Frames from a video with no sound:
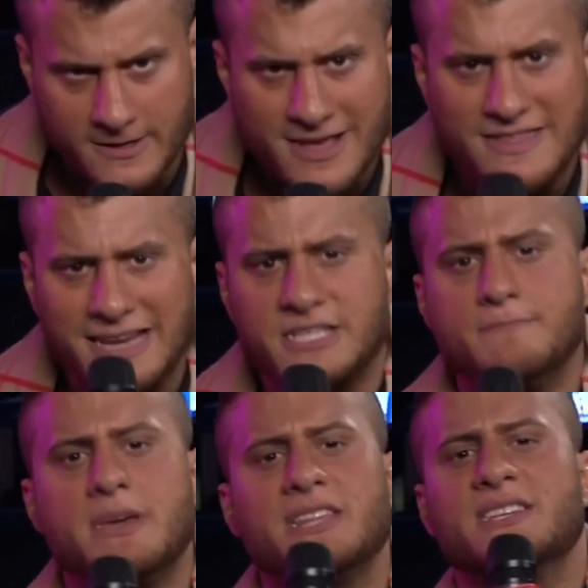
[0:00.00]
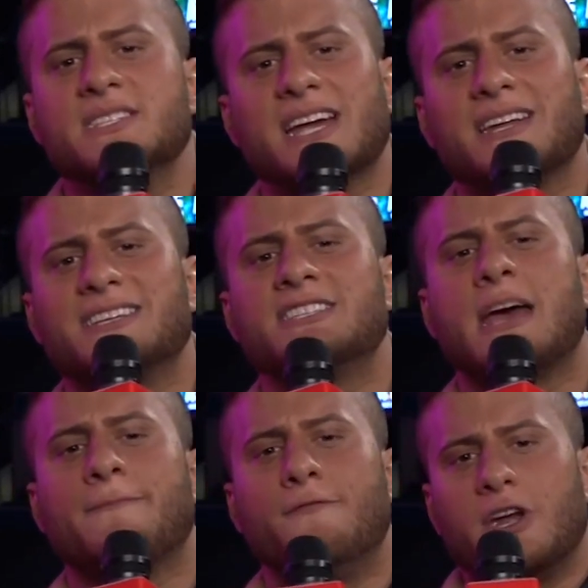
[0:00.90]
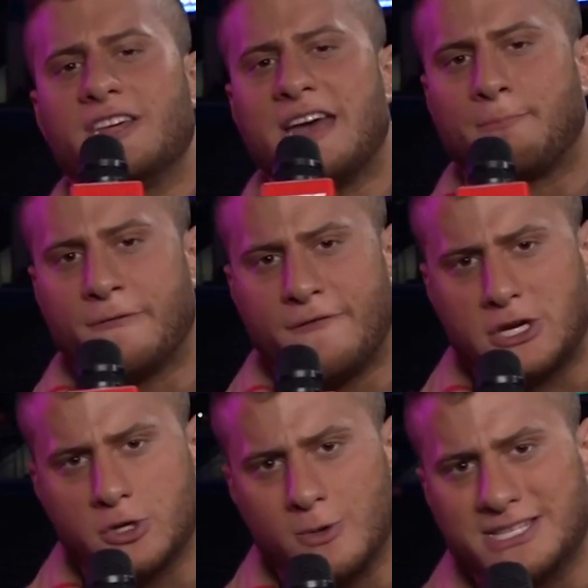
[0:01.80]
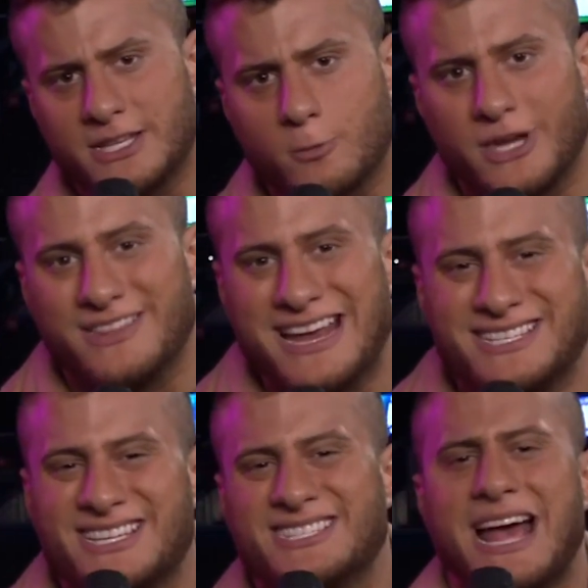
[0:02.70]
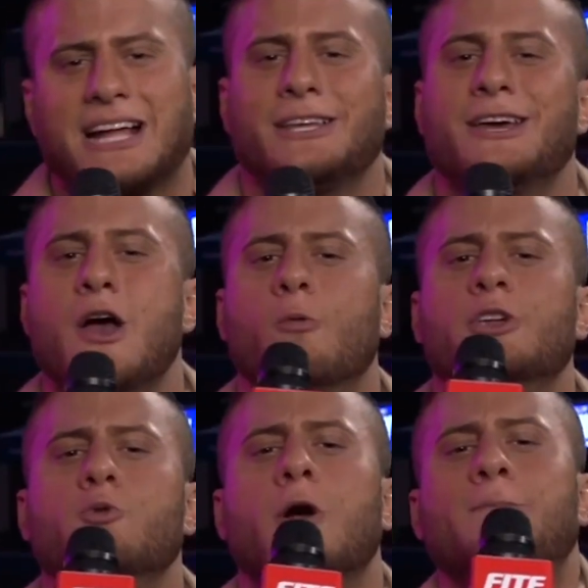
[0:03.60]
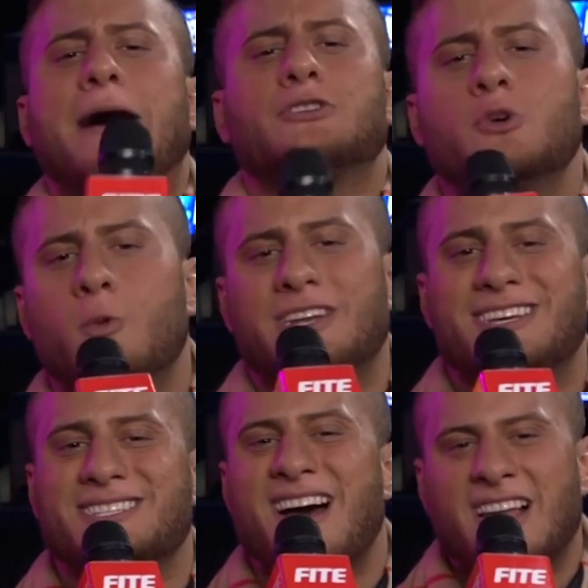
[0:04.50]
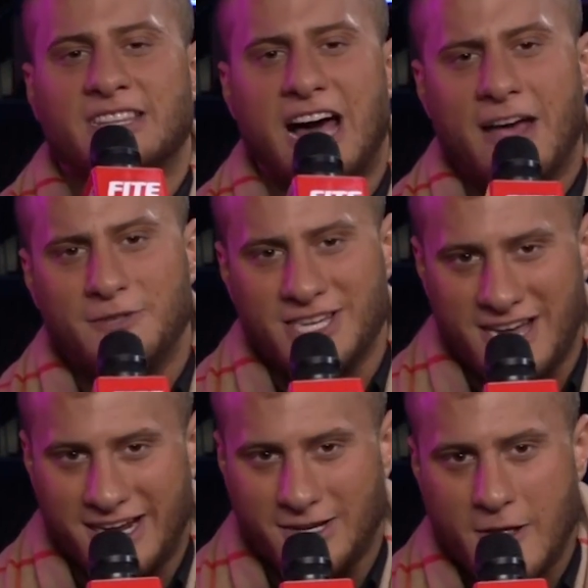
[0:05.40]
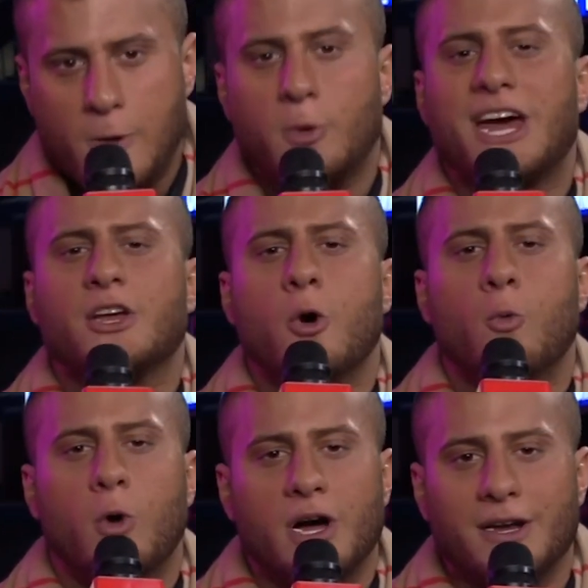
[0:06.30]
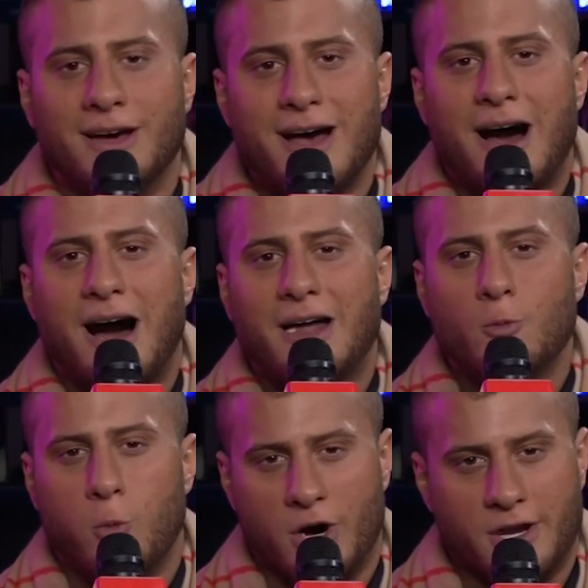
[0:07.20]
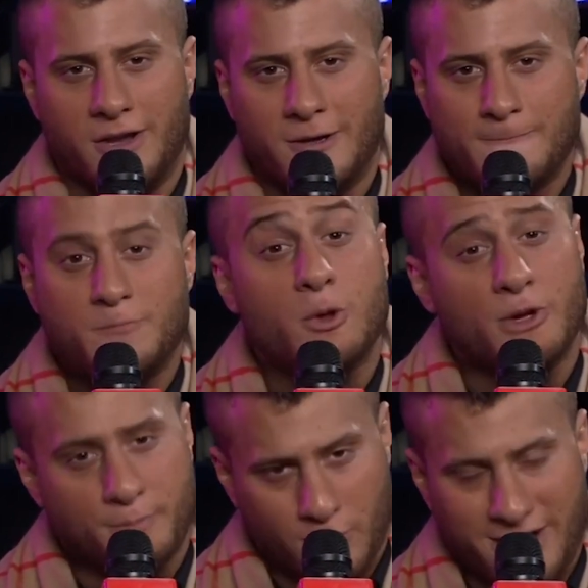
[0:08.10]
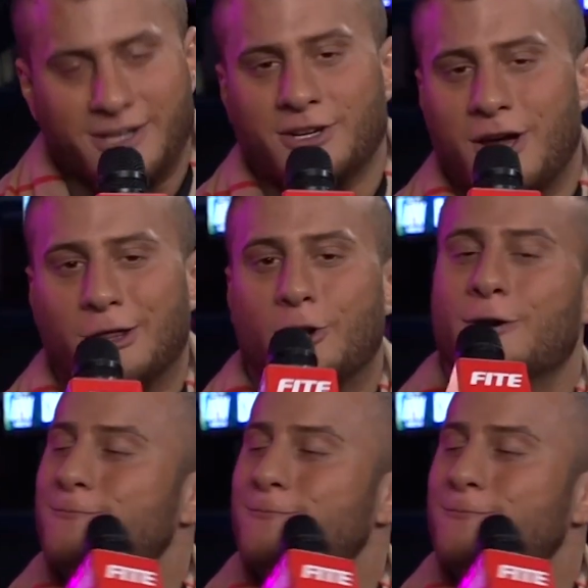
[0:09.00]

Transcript: That is me the second I step foot in that professional wrestling ring, and that is exactly what you are about to witness live tonight when I go one-on-one with Brandon Cutler.